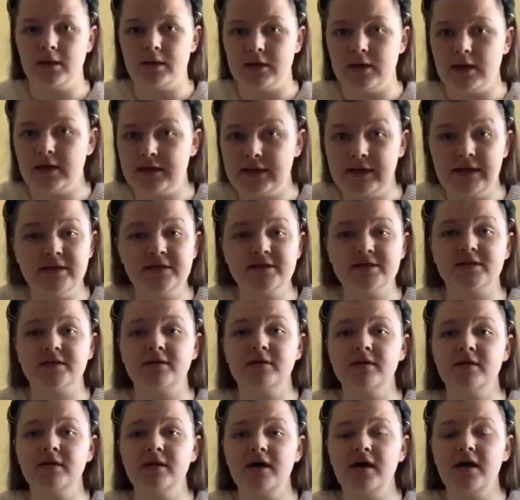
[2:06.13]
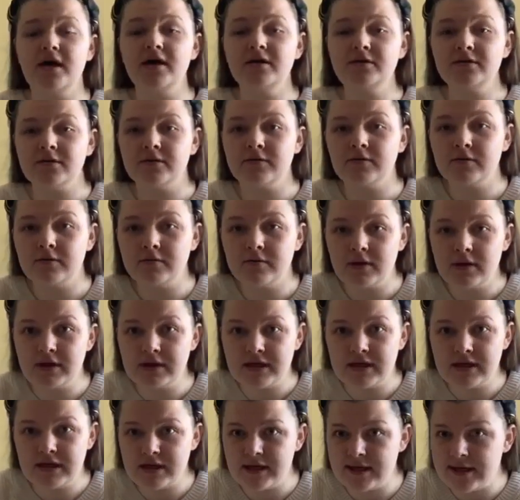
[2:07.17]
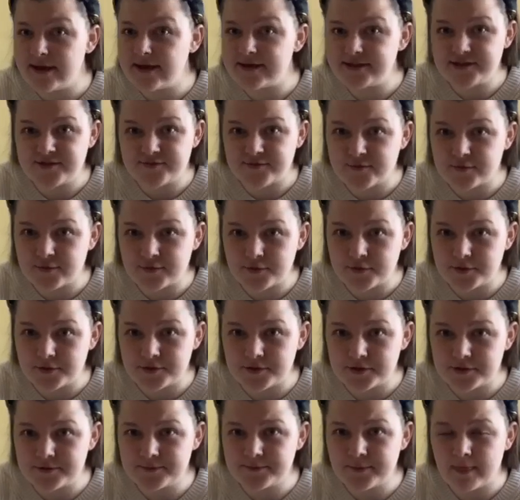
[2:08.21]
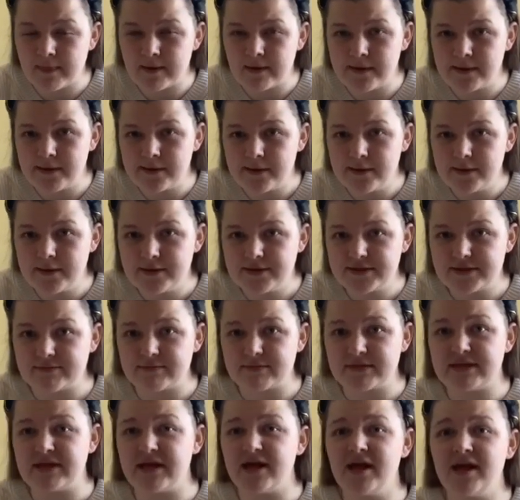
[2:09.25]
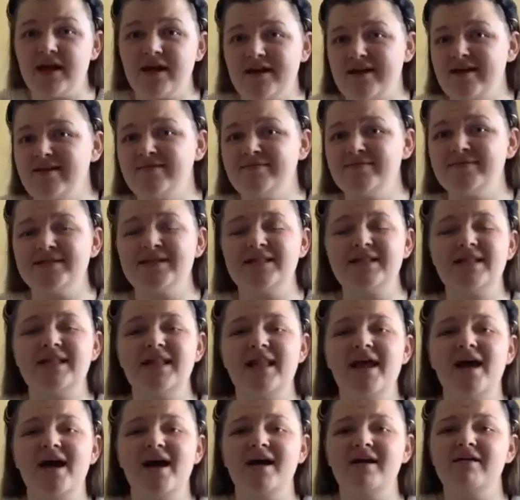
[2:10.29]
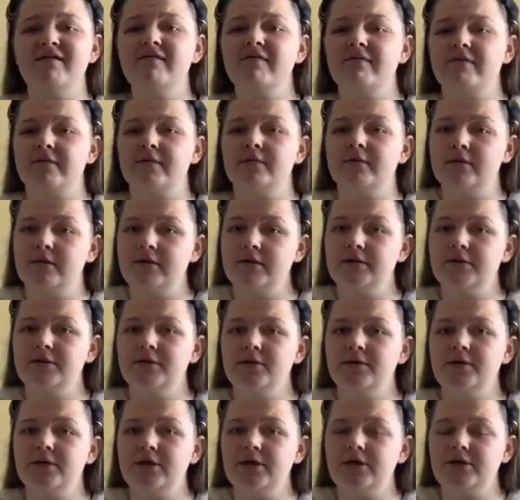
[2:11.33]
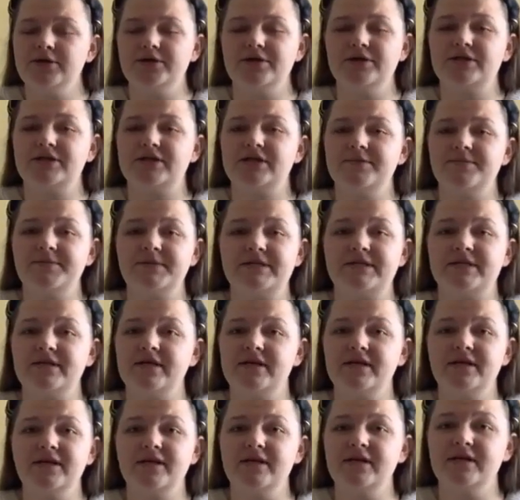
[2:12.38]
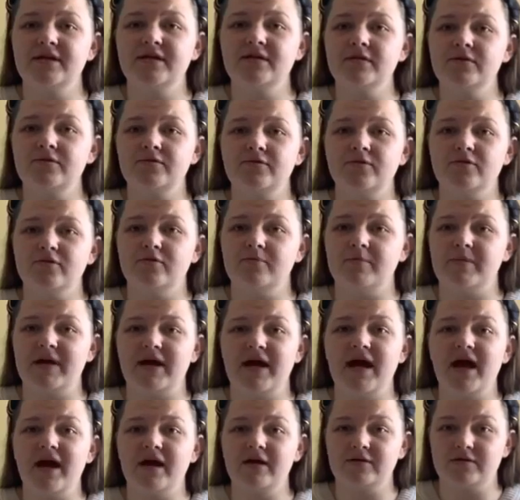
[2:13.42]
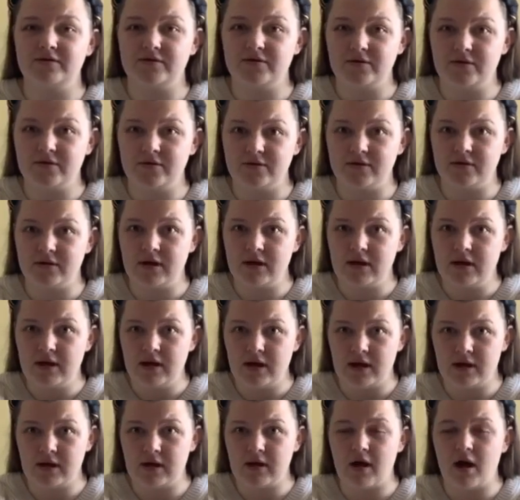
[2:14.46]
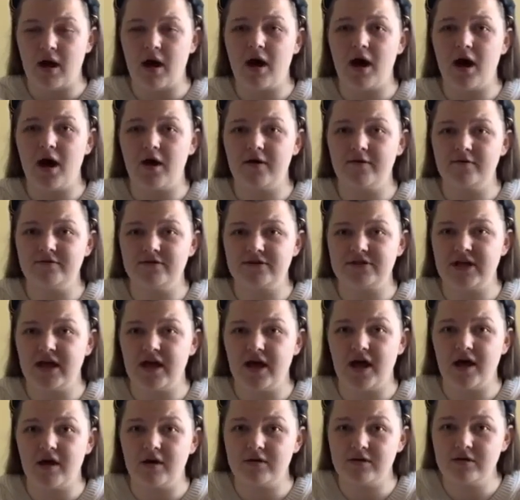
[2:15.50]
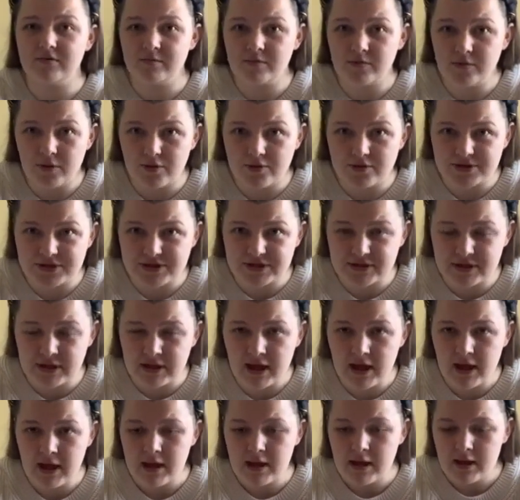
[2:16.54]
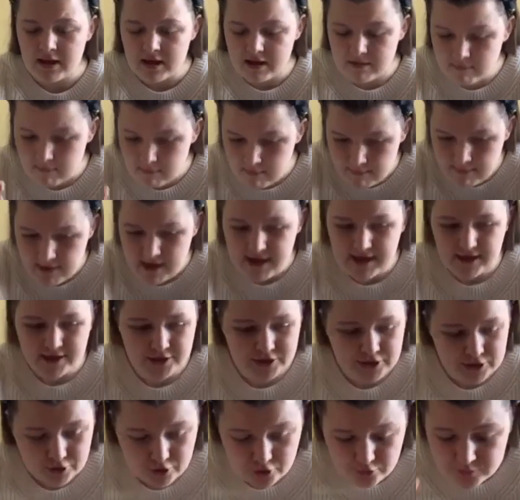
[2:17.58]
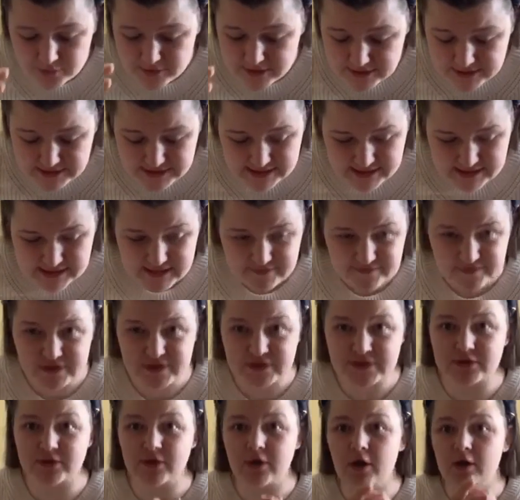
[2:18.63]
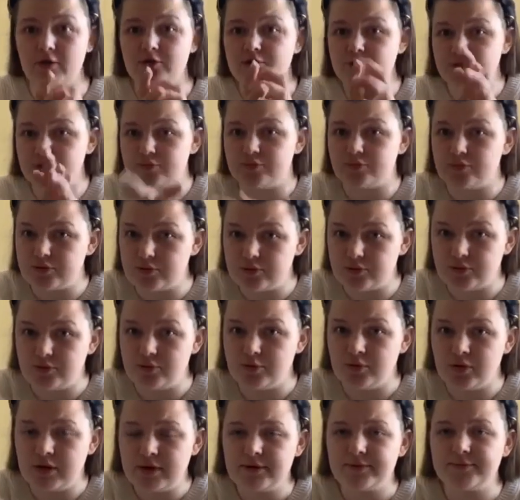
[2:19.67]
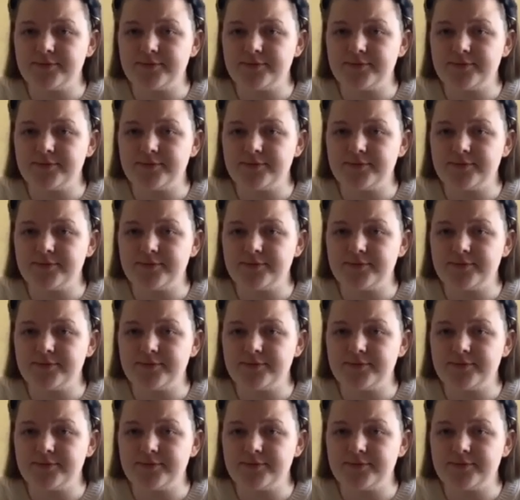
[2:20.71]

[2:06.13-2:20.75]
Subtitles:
Honey, it's not what I asked for. Sometimes life just slips in through a back door and carves out a person and makes you believe it's all true.